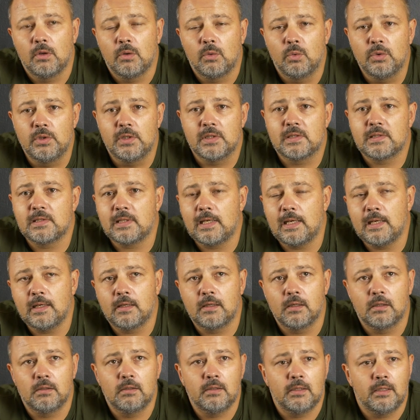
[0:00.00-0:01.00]

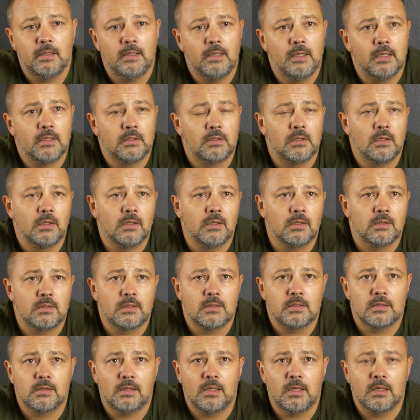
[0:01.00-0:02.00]
unicycle electric. It
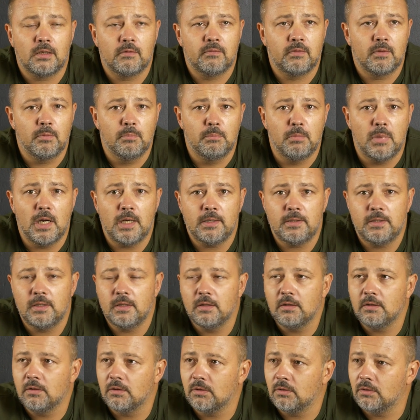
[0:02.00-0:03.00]
is like the
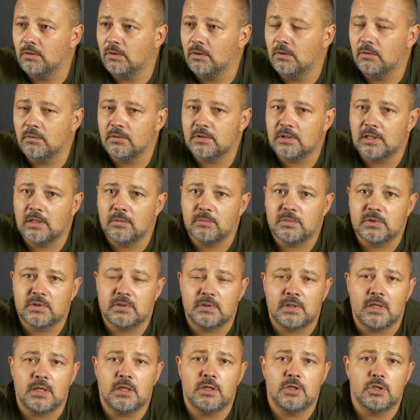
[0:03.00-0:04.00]
body, some
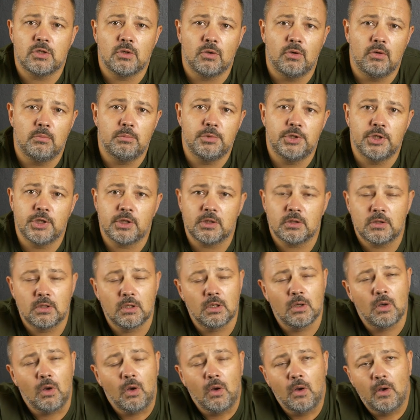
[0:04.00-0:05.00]
strange object
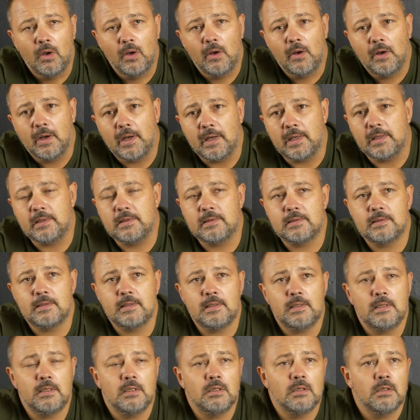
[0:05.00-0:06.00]
I
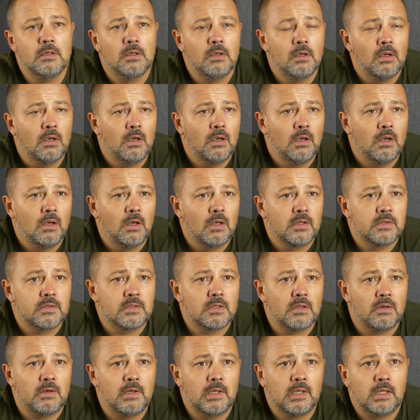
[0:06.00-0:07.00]
see.
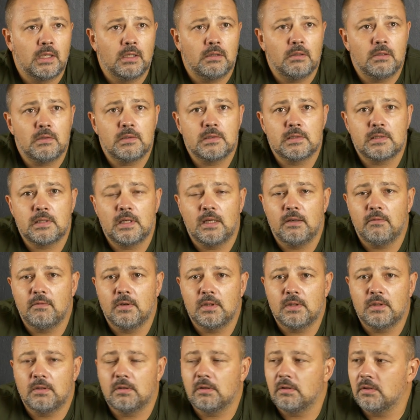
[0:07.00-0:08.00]
So I cannot say
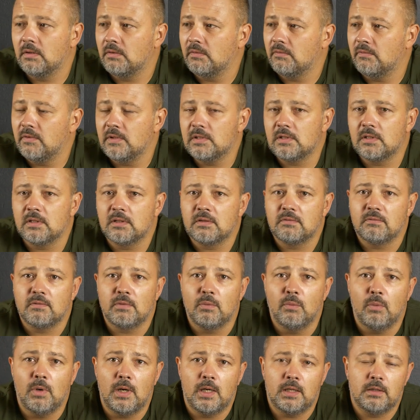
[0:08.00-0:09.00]
that this is
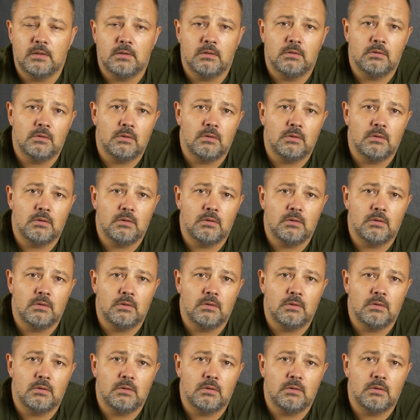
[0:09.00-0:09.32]
the one,